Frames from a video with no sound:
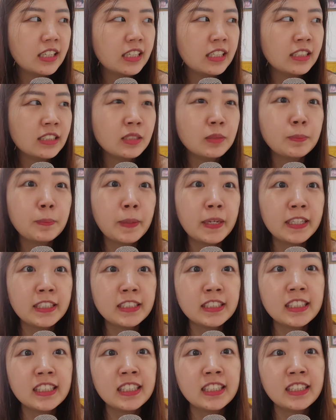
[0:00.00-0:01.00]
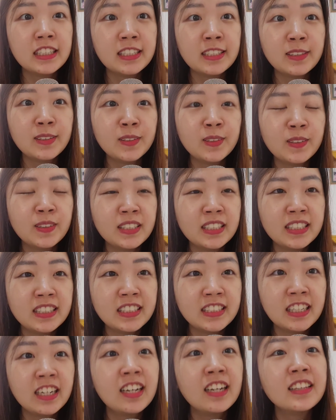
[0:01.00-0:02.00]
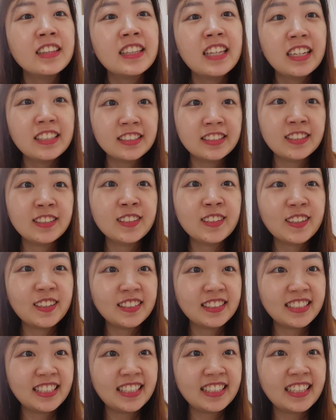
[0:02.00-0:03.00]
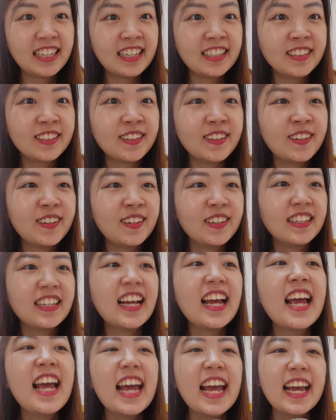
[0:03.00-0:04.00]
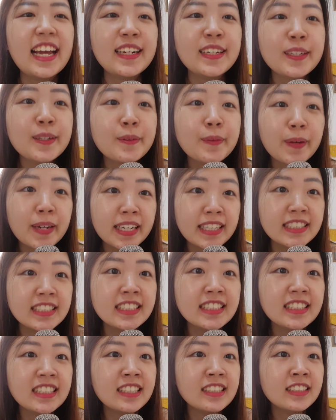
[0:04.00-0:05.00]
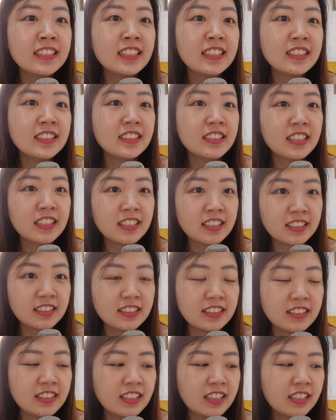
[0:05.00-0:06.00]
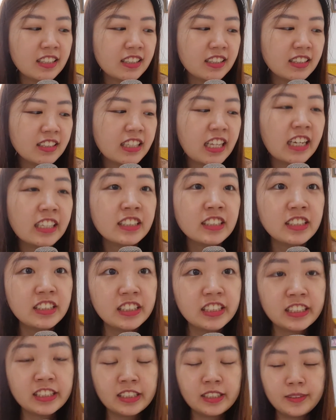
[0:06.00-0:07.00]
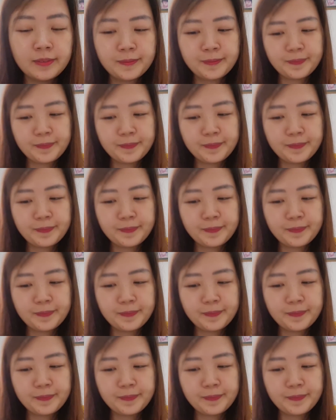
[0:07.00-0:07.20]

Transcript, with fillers: is based in Indonesia doesn't contain alcohol. Anyways, this is the texture.